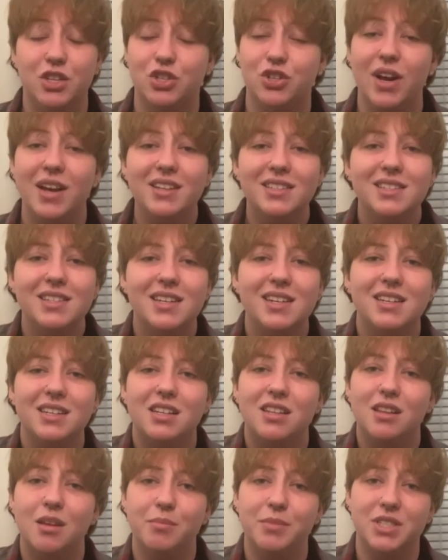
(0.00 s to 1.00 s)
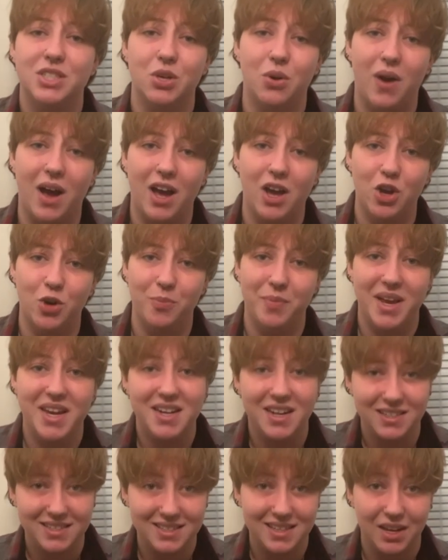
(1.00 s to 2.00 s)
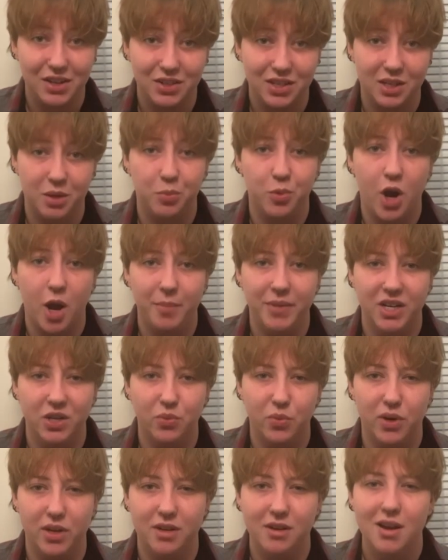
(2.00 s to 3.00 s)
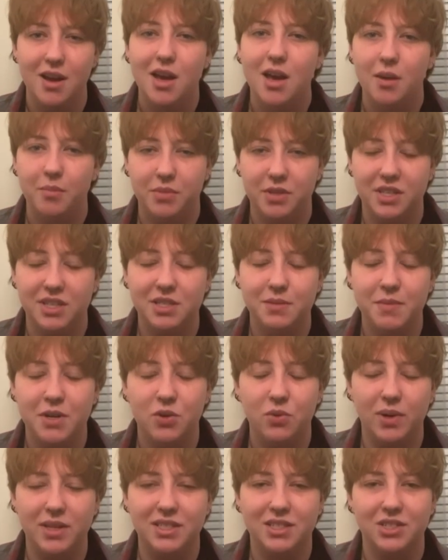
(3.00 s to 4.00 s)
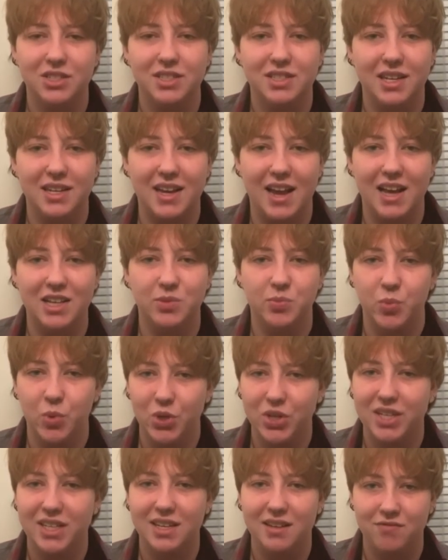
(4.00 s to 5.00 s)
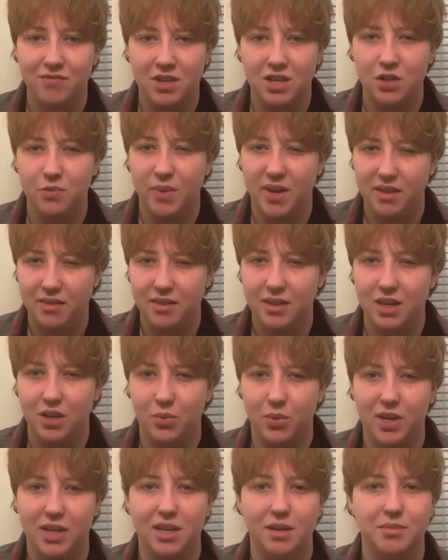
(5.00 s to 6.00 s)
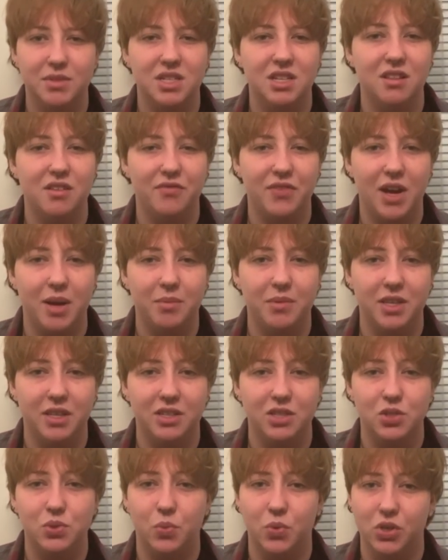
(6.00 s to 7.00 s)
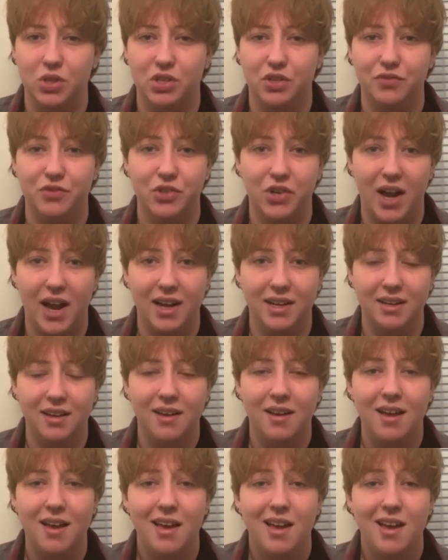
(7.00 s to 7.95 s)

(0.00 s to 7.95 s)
The drag scene in Columbus, Ohio may not sound like a prominent one, but this Midwestern city has more to give than you may think when it comes to the fabulous world of drag.